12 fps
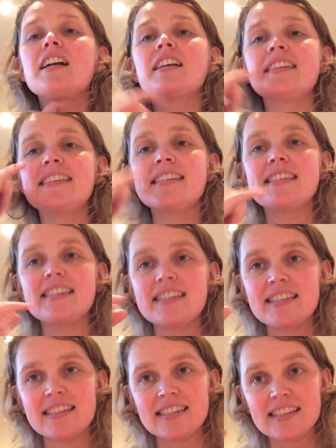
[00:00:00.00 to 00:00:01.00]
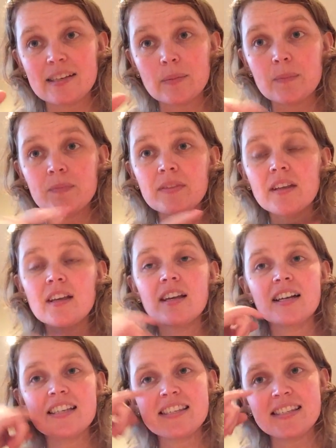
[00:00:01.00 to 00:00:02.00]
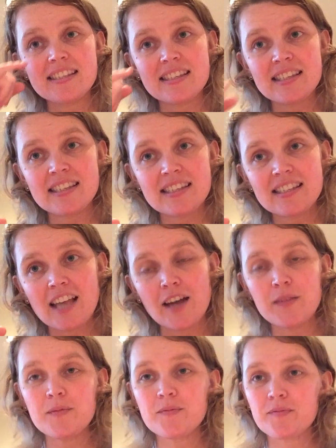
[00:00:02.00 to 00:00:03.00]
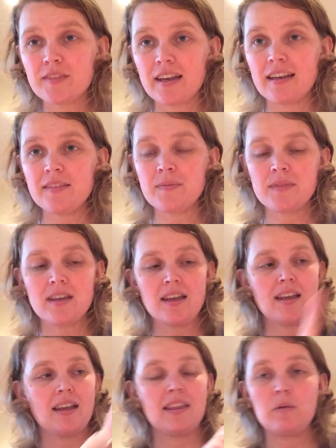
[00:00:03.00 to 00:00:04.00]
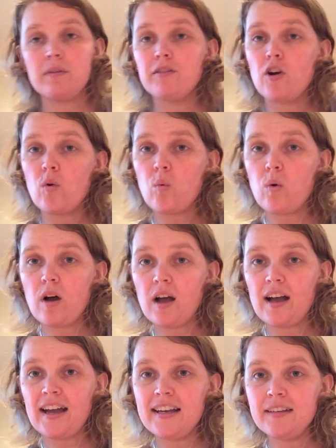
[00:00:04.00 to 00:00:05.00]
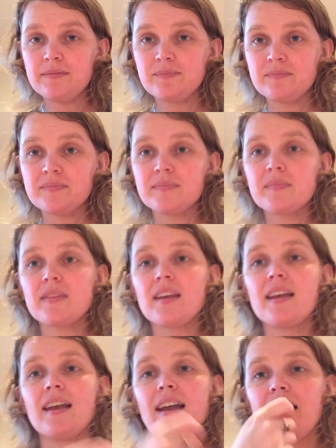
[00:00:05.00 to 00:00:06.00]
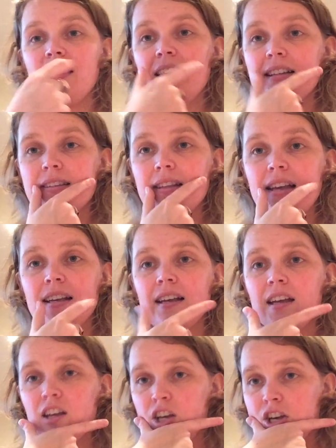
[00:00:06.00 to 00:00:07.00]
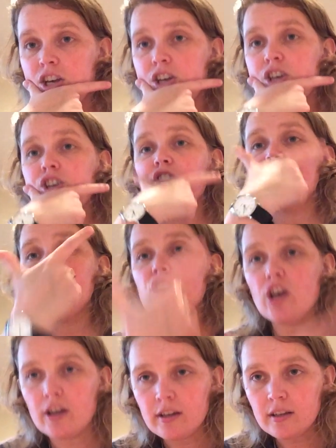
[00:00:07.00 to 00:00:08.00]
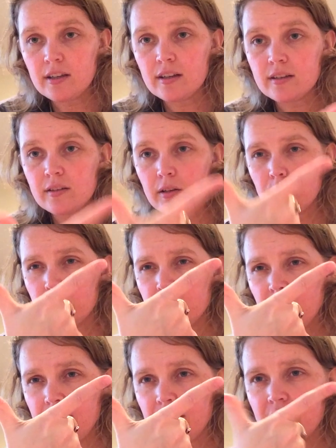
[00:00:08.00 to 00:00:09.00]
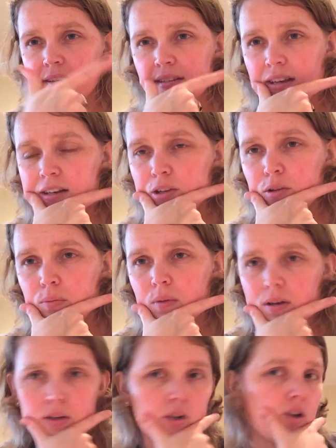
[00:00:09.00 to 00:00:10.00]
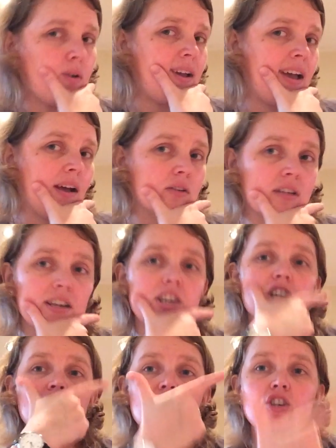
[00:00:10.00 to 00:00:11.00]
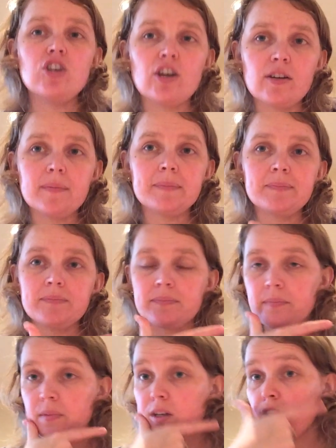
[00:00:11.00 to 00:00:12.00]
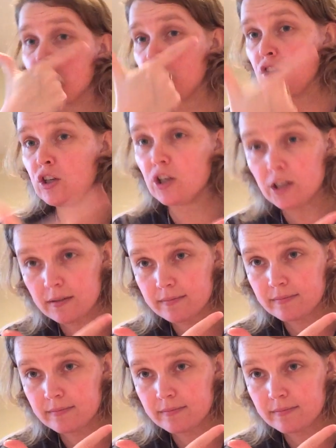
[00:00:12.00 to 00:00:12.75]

X. X. Yeah. And then we've got Y, and that's like a Y. So you put like this, and you go out. Y, y.